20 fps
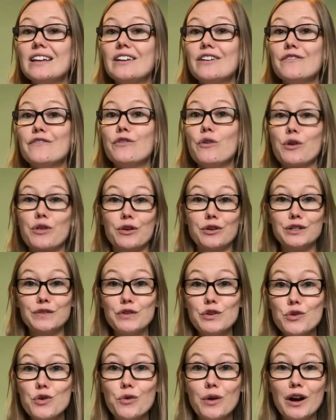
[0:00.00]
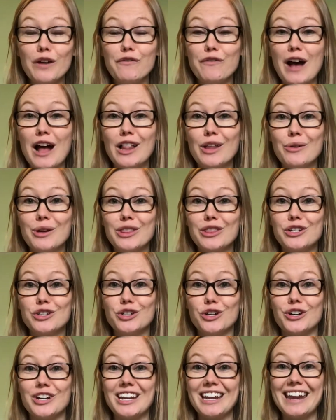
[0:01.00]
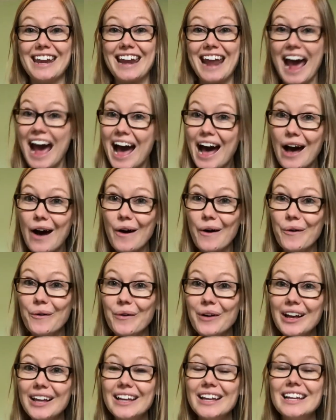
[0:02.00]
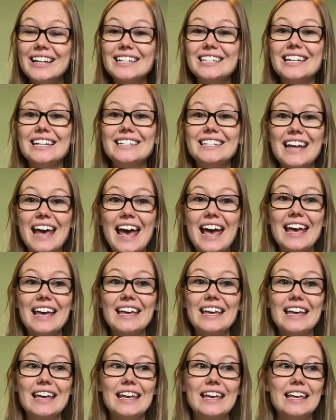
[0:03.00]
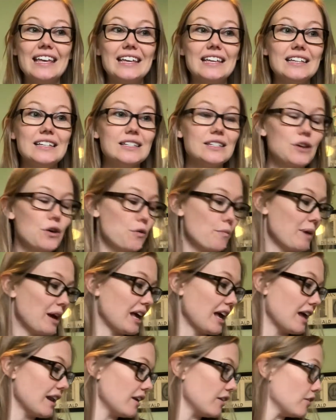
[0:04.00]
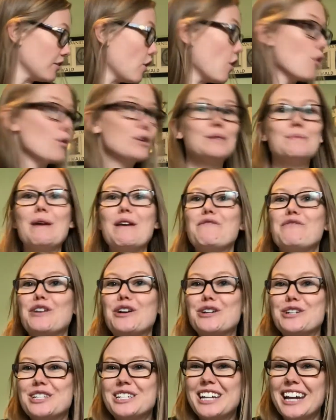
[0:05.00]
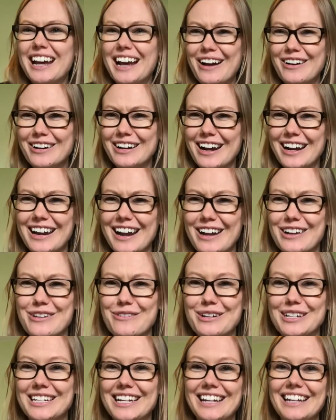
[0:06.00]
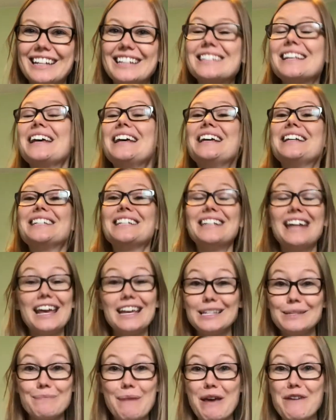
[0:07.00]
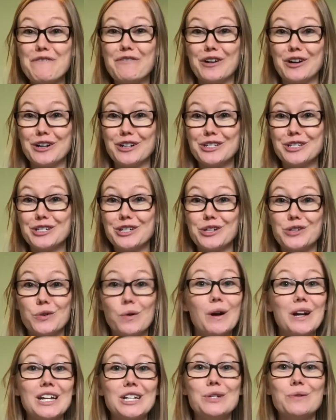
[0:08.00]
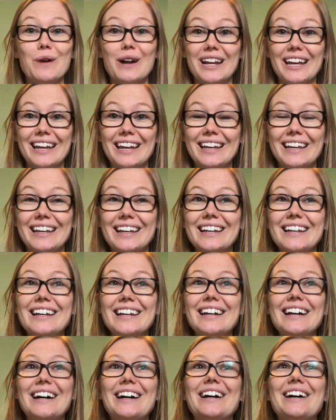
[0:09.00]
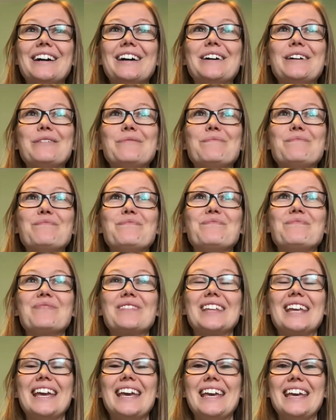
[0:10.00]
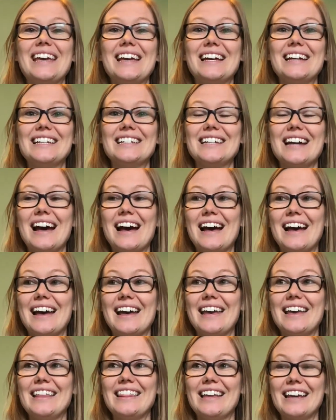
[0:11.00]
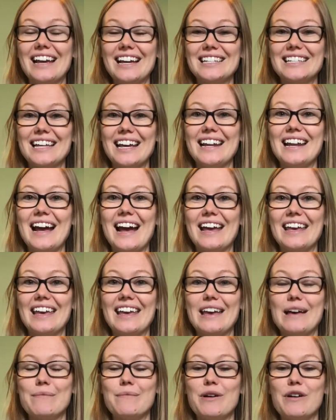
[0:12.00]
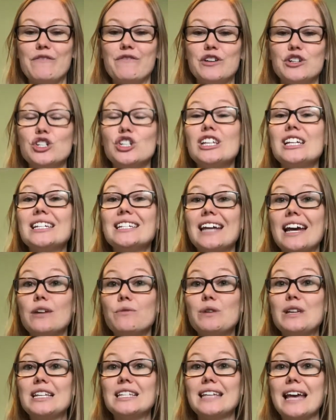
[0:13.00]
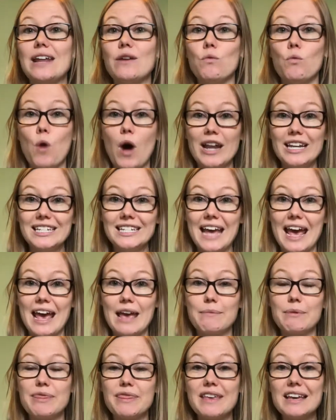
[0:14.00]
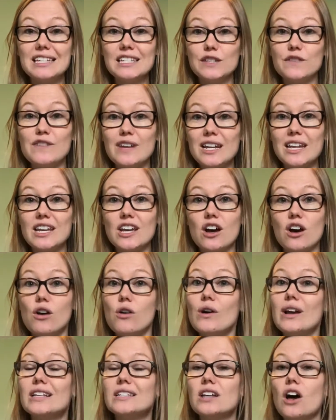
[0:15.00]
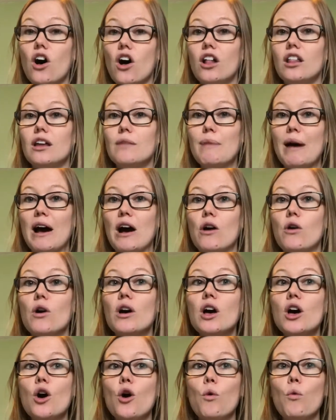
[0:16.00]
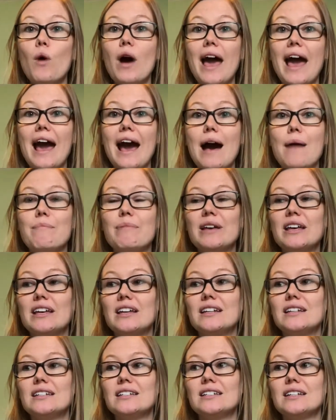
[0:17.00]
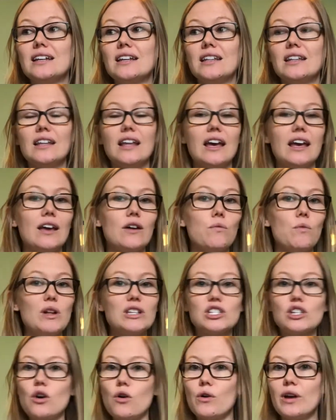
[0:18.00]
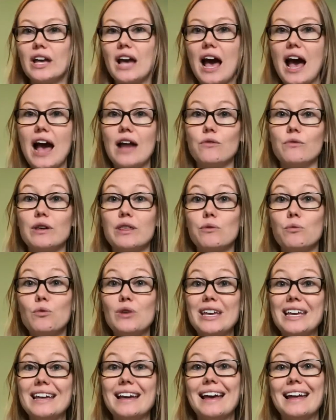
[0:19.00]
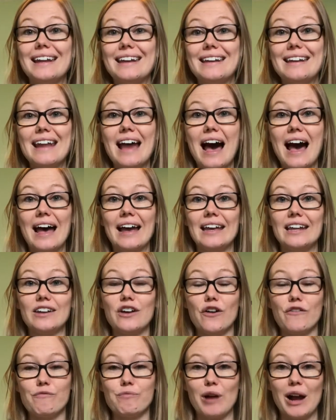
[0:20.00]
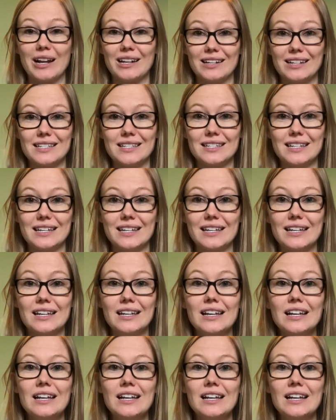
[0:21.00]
for those of you who are following the journey now, today is, oh my God, it's May 1st. How did I not know what day it is? Today is May 1st, 2020. And like I said, I am officially 10 weeks and 1 day, but this video is all about what happened and like what's going on with week 9 of pregnancy.